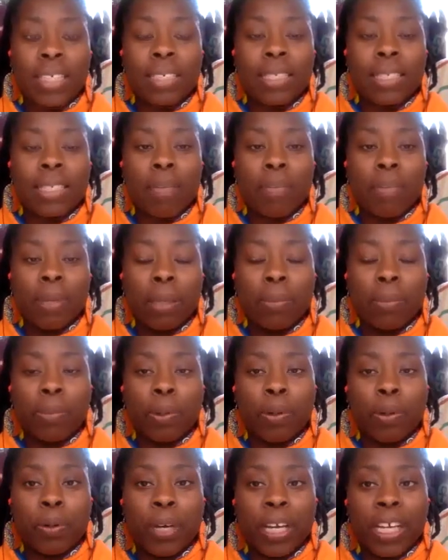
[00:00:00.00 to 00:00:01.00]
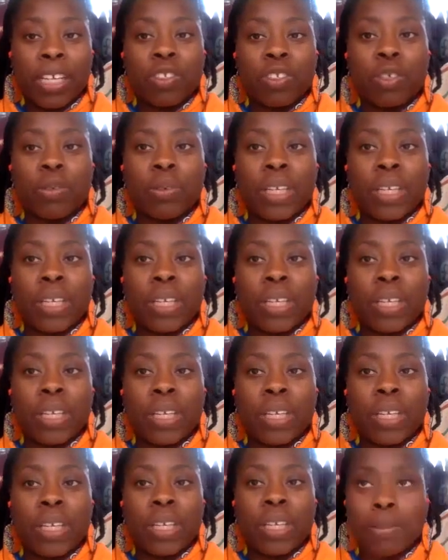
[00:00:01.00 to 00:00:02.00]
some people enter
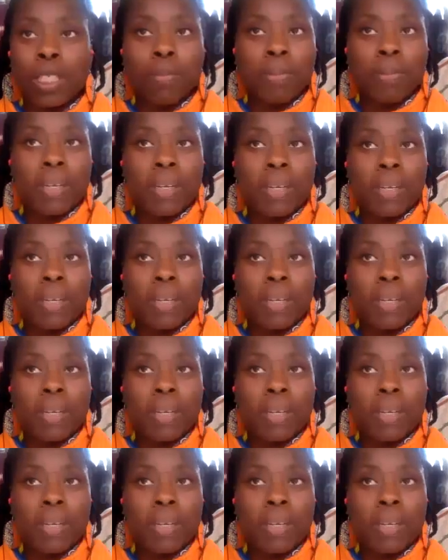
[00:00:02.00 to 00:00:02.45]
relationships,